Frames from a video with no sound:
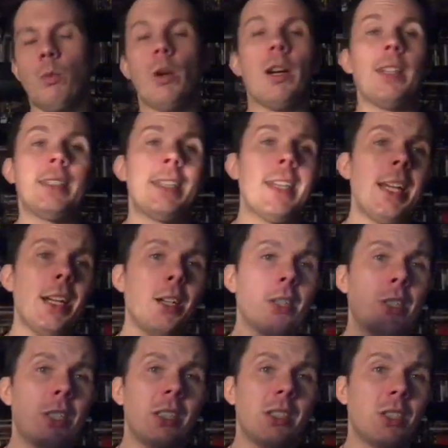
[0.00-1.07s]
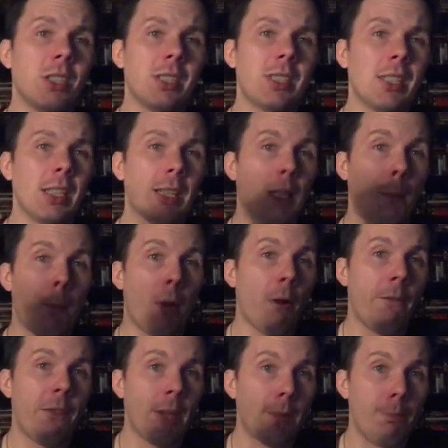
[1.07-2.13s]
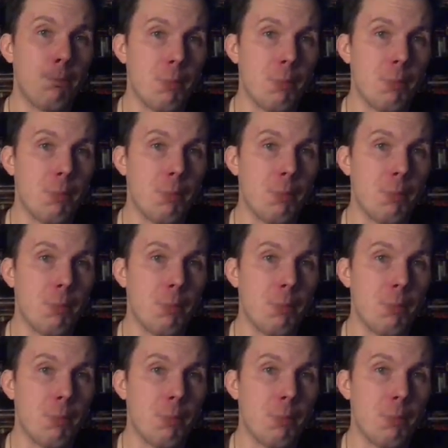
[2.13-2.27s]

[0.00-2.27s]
whereas here, she's just like the perfect